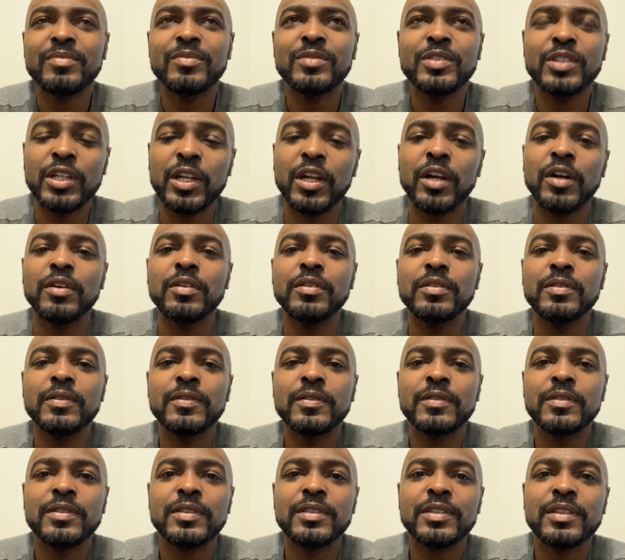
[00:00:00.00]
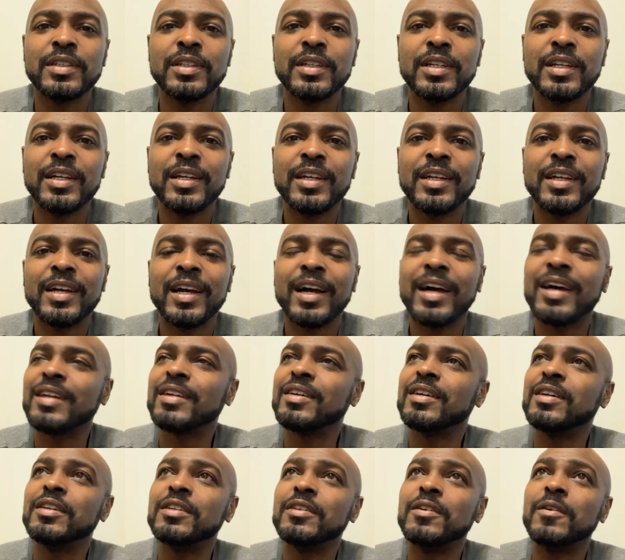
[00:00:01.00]
You know,
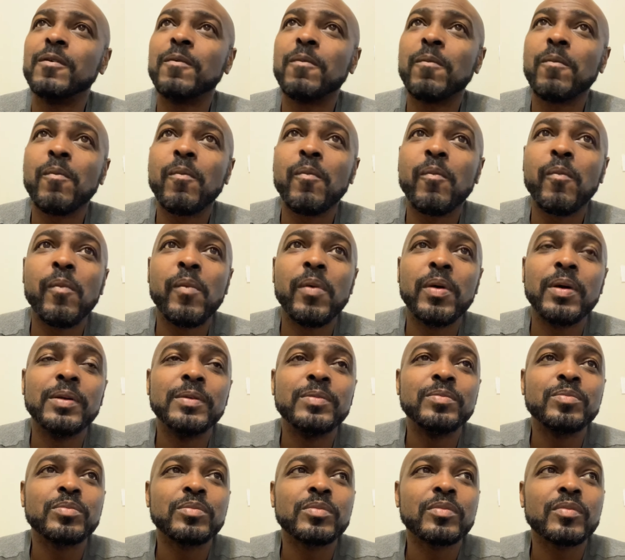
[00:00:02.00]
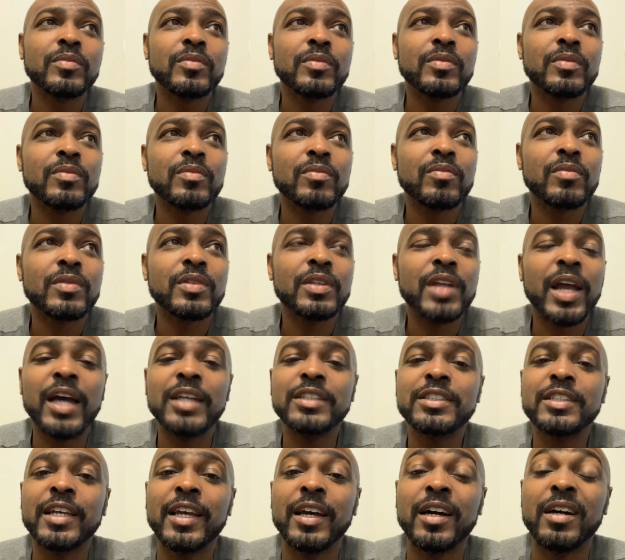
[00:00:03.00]
how's
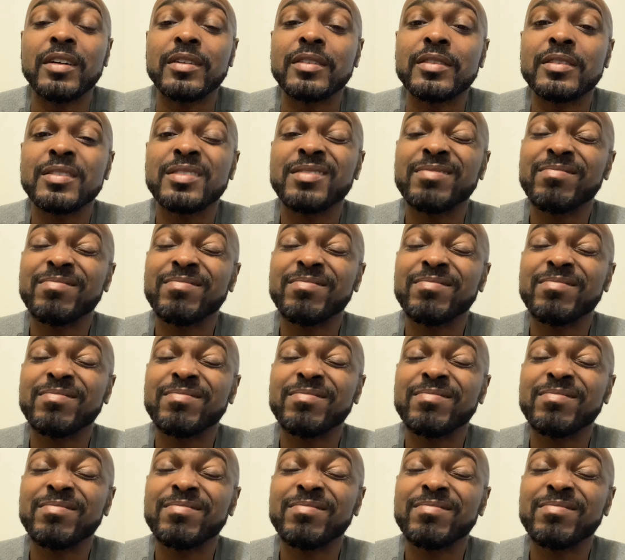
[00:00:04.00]
your health?